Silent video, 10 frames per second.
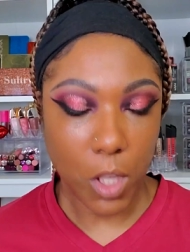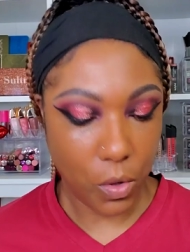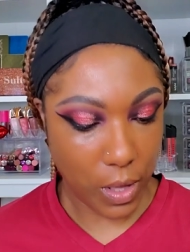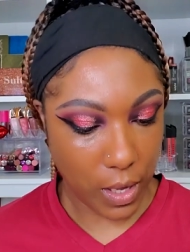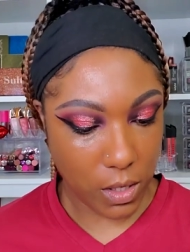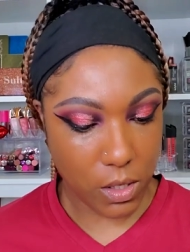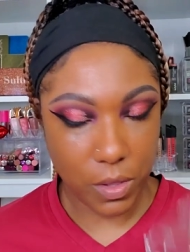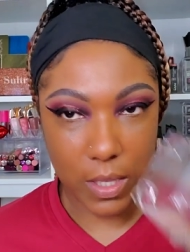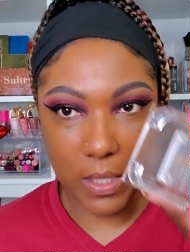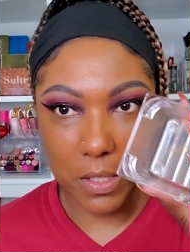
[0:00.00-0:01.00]
Okay, so
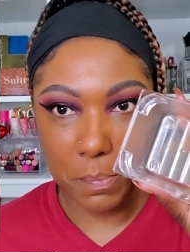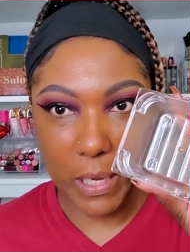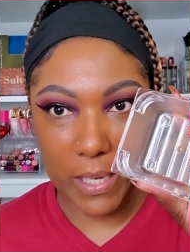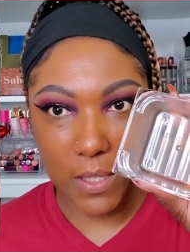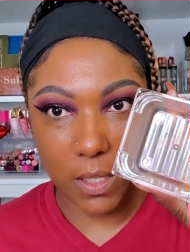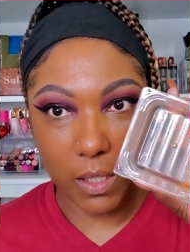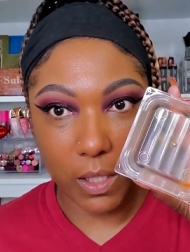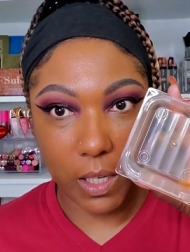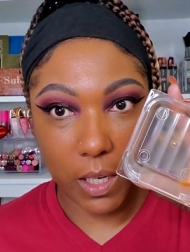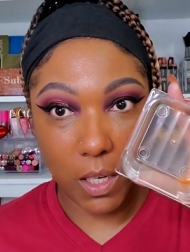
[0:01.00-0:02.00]
this is
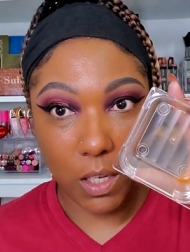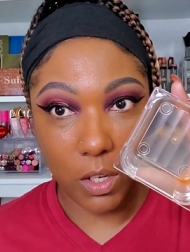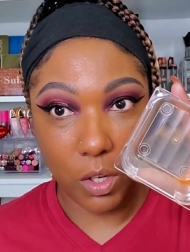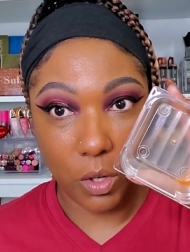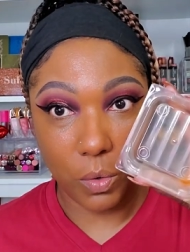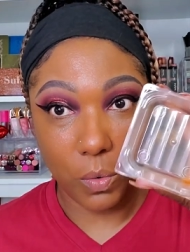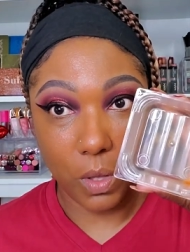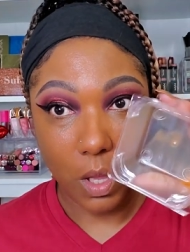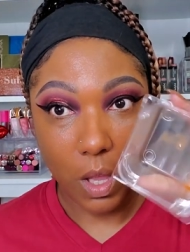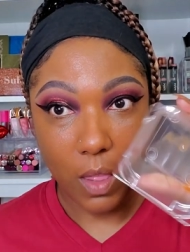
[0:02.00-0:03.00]
basically, you know,
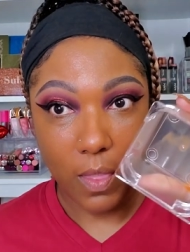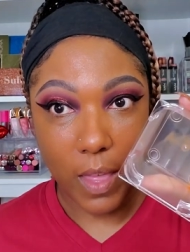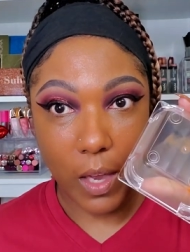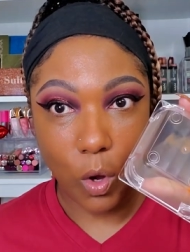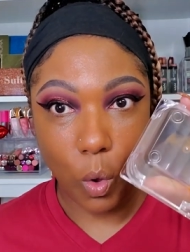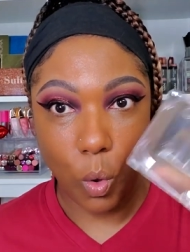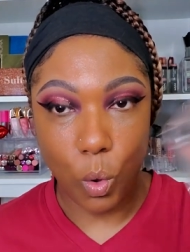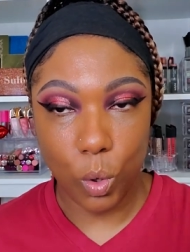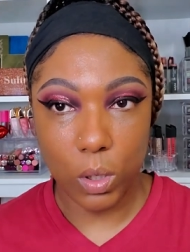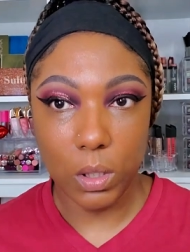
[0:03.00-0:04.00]
that
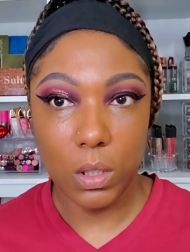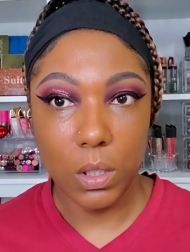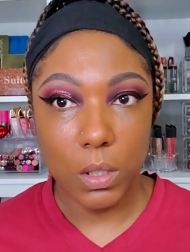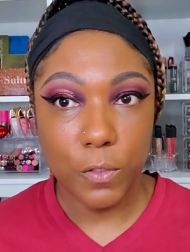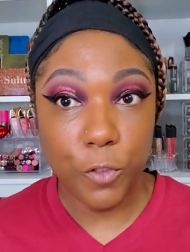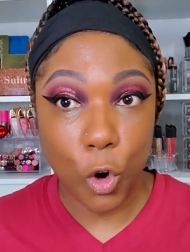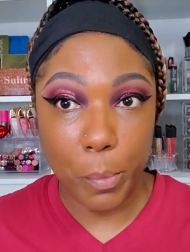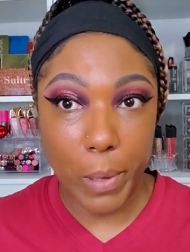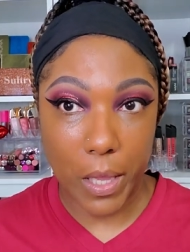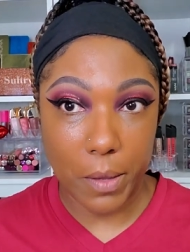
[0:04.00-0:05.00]
whole 4
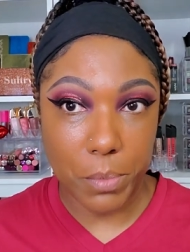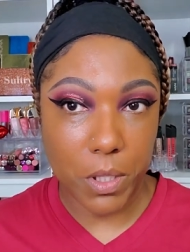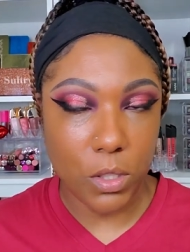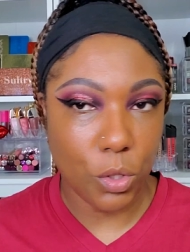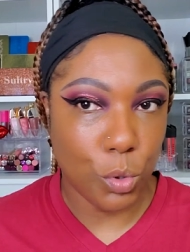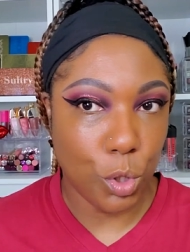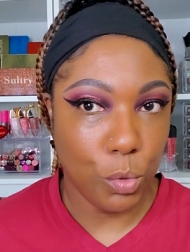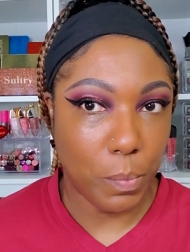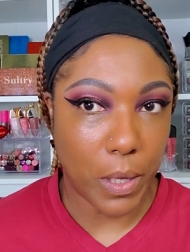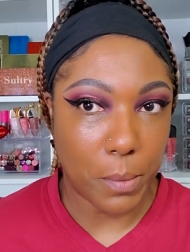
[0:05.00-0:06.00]
pumps, so 2
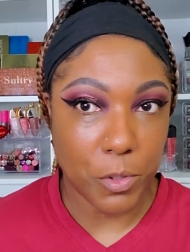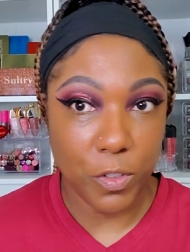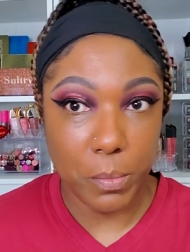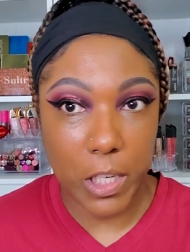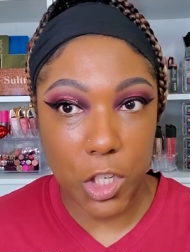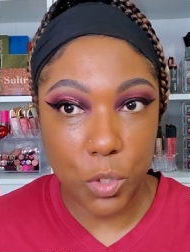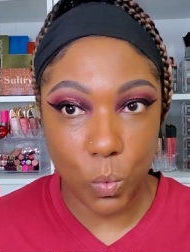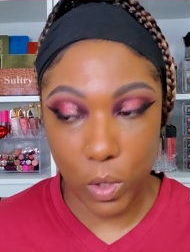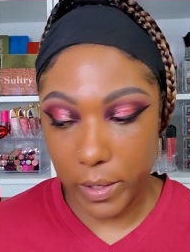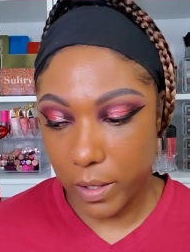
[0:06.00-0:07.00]
pumps from each
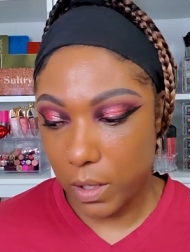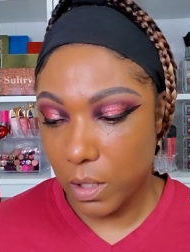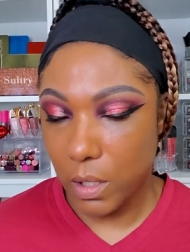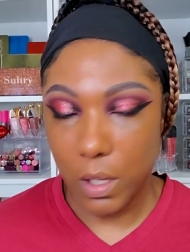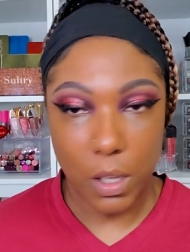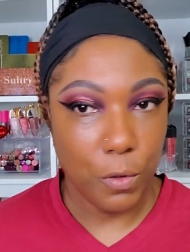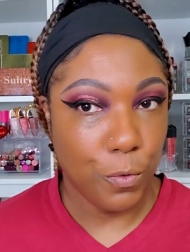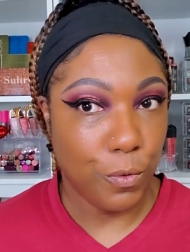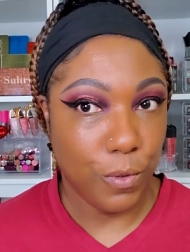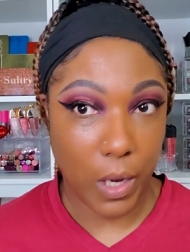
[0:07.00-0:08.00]
one.
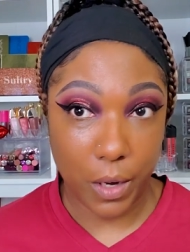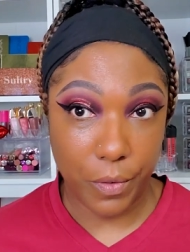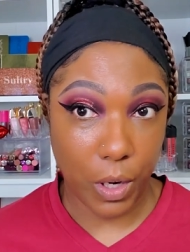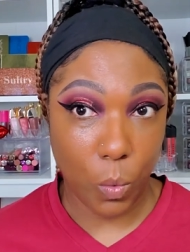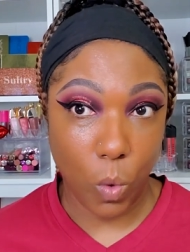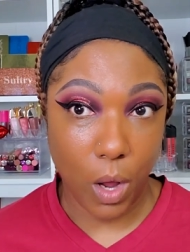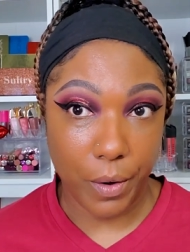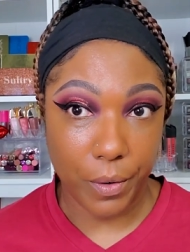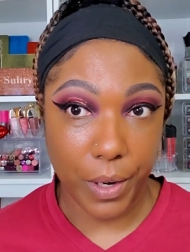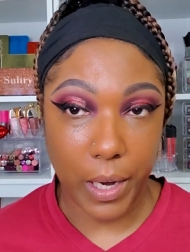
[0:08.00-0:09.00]
Very, very
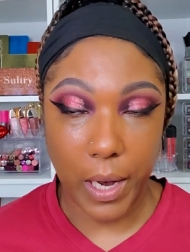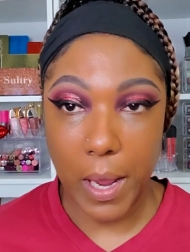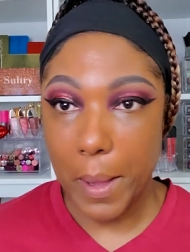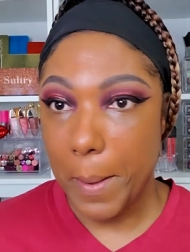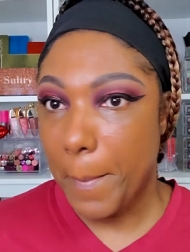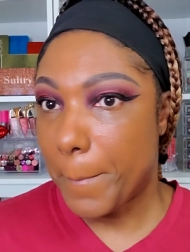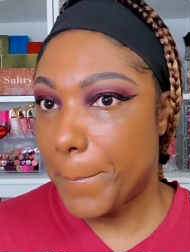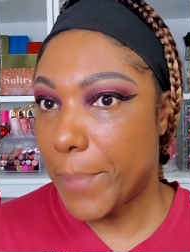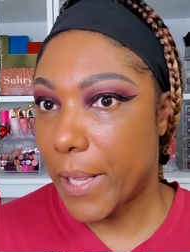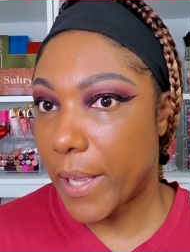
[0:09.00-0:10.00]
watery,
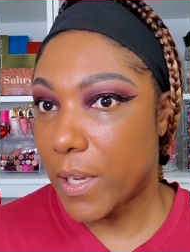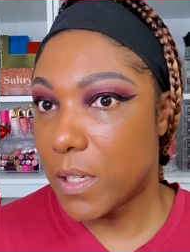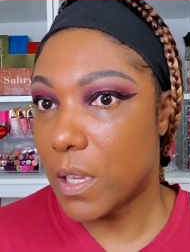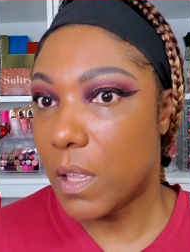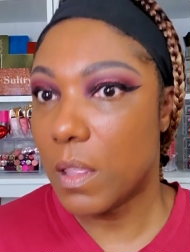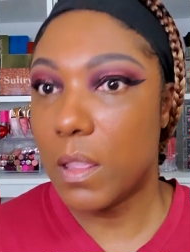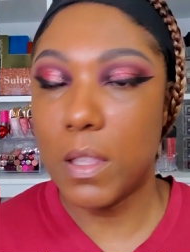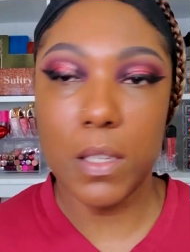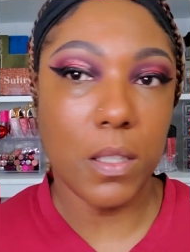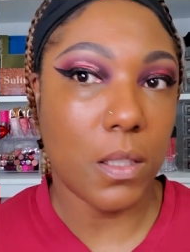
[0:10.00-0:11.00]
but
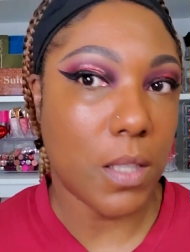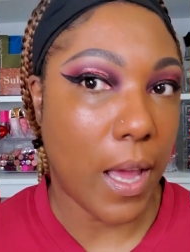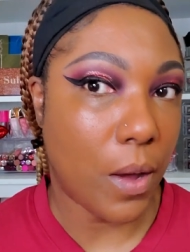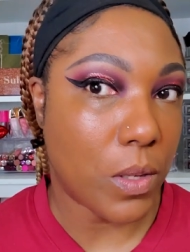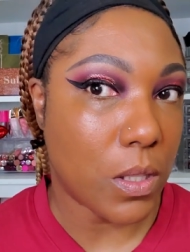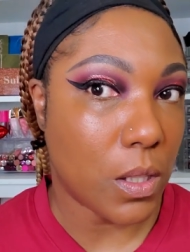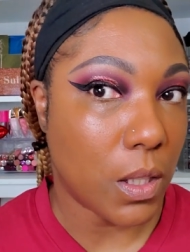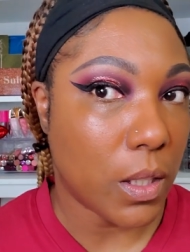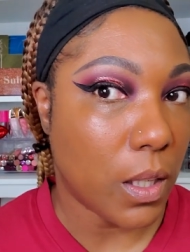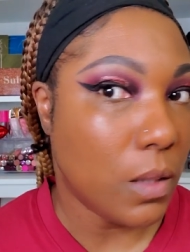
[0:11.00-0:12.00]
this is how it's
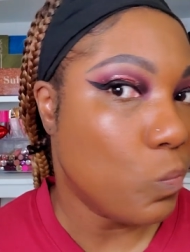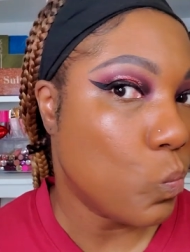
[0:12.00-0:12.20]
looking.